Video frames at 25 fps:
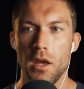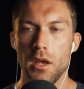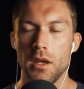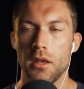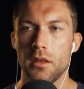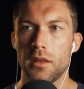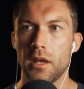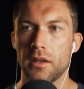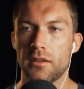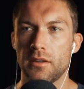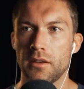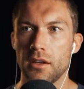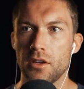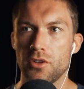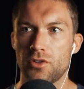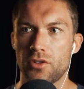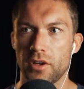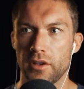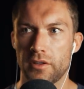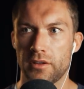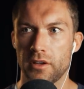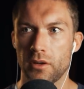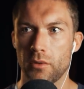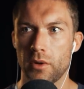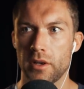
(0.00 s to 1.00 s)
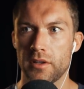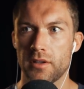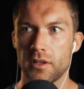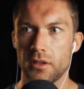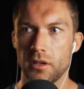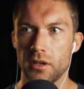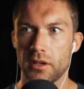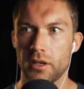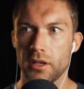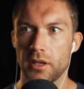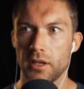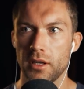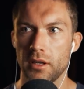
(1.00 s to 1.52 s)
That's an interesting way to
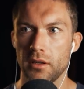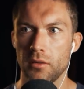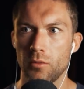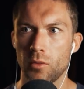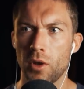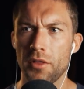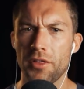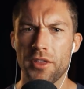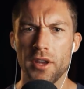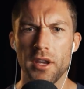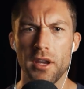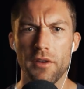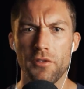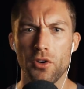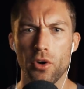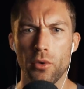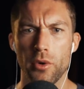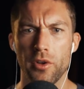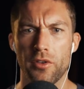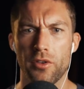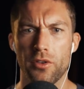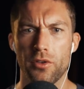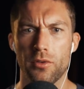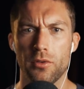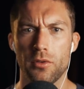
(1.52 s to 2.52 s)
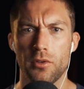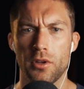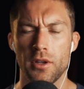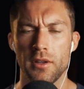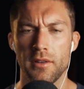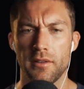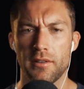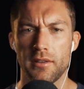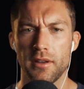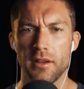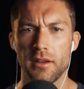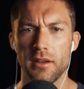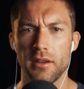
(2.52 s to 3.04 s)
look at it. One thing I've always
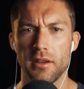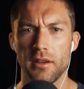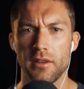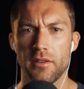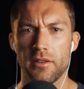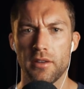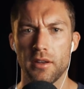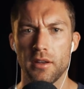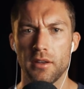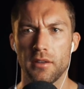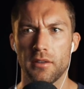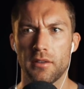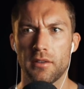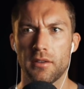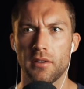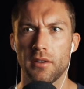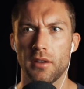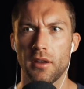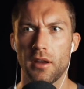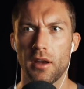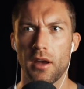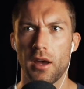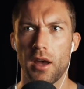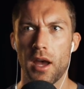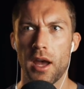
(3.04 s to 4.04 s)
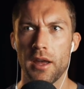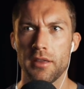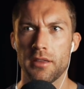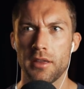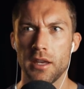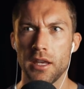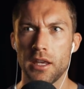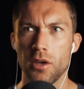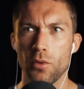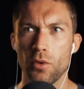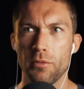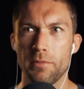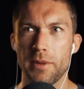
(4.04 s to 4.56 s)
considered is that I
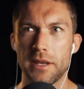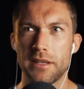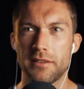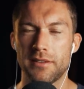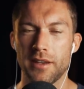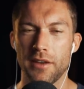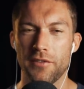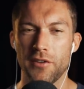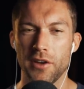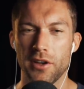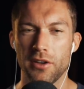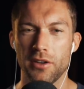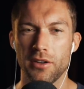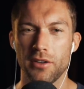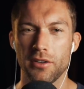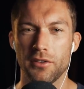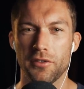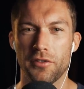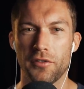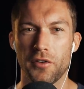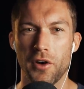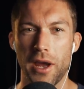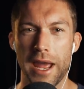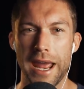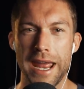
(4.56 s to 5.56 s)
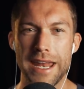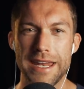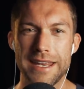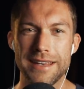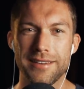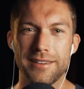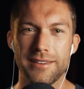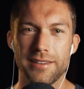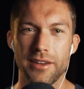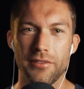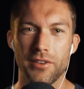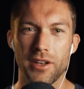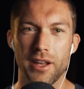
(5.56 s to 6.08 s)
think it would be difficult for any
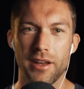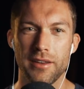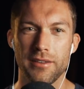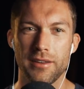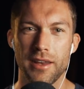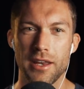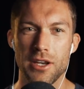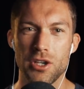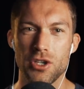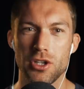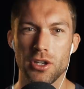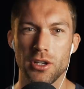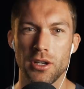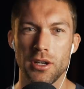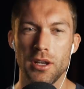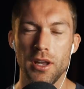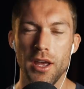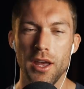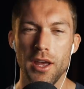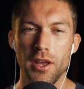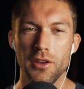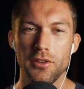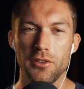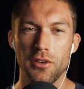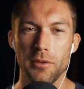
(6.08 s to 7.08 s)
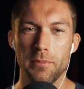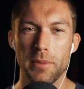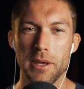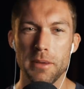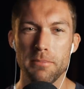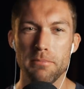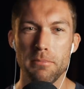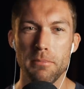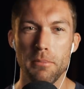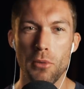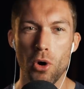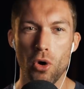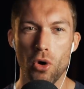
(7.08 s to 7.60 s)
civilization to be
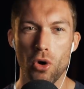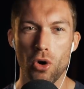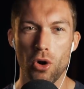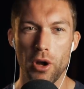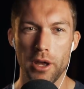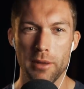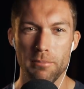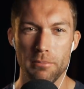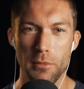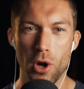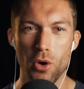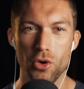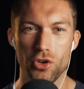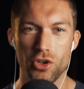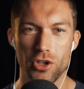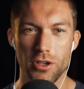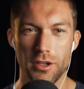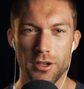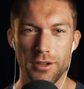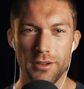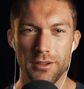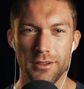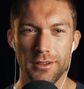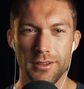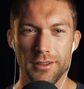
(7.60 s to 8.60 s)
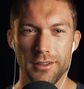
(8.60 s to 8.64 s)
more emotional